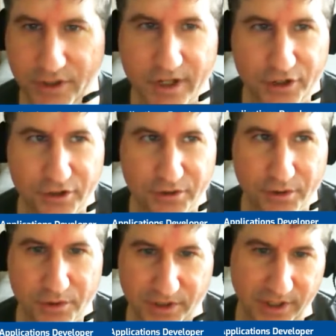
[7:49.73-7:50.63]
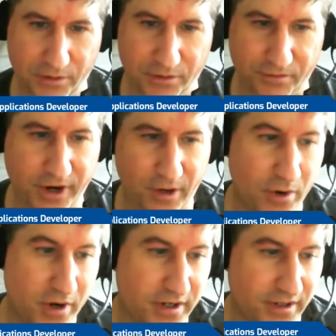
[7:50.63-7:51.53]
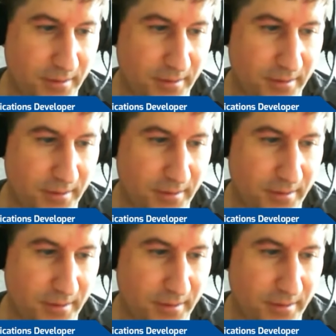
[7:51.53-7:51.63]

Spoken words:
an issue, it was dealt with right away.